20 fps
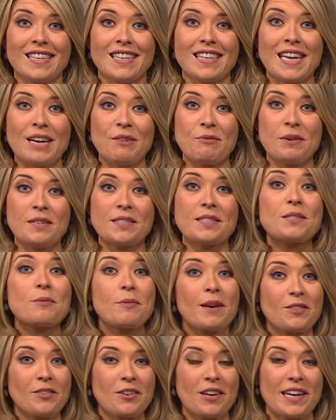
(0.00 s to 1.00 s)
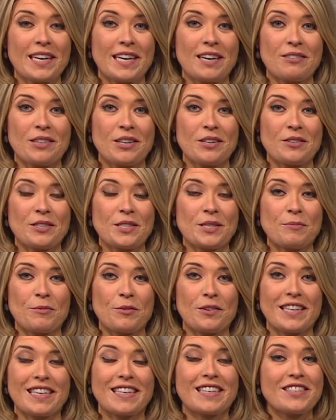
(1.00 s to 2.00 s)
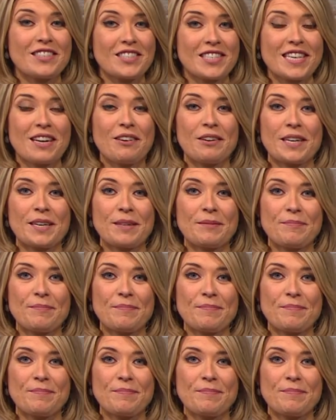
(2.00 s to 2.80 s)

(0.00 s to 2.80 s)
Now, what's the weather like out there this morning? Here's Derek.